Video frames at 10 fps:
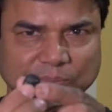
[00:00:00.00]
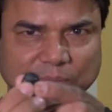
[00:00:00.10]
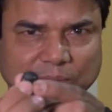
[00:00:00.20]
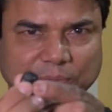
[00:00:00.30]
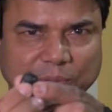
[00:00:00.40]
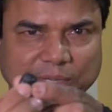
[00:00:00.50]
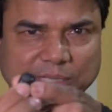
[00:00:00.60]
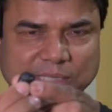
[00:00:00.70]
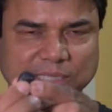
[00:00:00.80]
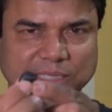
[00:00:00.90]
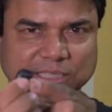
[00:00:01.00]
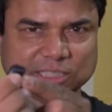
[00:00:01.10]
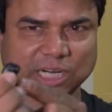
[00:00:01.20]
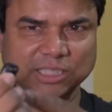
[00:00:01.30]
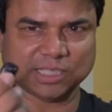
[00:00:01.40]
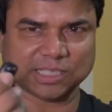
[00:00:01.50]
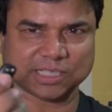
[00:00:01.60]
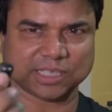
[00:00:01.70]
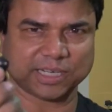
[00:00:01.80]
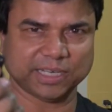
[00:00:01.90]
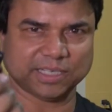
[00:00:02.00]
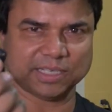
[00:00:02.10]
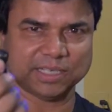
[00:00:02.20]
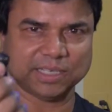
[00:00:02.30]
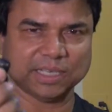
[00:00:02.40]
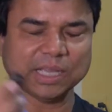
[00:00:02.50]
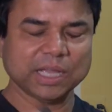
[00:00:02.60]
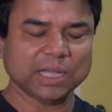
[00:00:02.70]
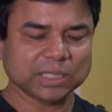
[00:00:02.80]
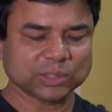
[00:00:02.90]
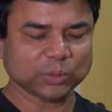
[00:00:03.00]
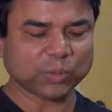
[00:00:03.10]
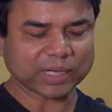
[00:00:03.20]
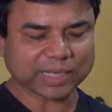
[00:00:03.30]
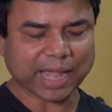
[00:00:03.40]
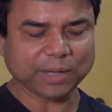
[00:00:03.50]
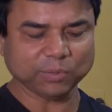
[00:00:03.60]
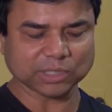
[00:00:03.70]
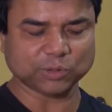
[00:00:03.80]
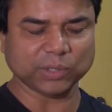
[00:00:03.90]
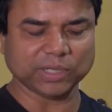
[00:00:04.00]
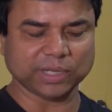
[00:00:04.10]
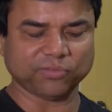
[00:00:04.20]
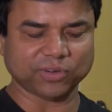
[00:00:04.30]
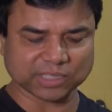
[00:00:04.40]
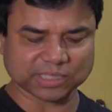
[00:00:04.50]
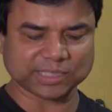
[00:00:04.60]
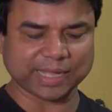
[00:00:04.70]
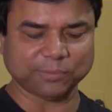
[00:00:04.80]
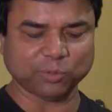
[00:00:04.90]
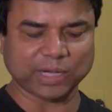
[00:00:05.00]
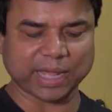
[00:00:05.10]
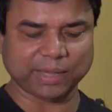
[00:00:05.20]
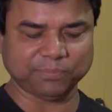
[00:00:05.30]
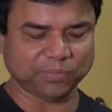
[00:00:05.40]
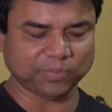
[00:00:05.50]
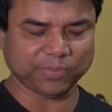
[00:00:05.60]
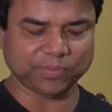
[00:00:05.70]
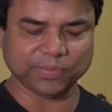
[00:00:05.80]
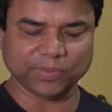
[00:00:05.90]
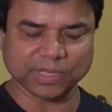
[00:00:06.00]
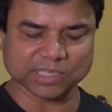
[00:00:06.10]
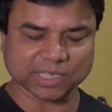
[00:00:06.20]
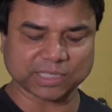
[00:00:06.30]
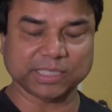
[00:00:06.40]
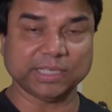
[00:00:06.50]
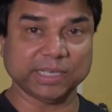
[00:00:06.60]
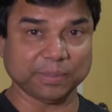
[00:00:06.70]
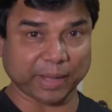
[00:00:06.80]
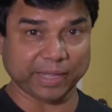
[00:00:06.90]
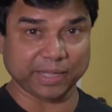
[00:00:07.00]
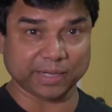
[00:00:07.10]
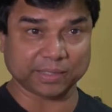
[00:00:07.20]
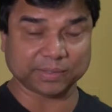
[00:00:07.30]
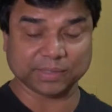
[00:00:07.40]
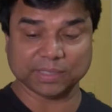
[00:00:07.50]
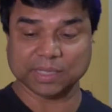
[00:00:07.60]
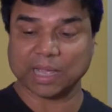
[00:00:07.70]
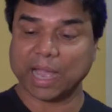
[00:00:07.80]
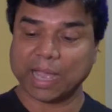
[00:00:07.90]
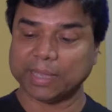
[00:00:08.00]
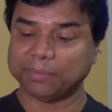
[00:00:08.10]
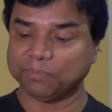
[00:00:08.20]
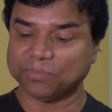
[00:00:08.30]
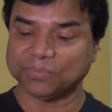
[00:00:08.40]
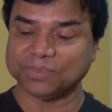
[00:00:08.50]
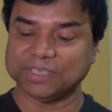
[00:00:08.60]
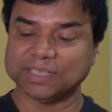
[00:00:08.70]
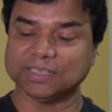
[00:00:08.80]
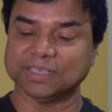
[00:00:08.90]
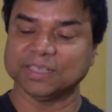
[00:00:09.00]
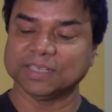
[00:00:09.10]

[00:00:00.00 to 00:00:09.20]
If you can see the charging circuit. So what I was doing first time when I inserted in my ear, I did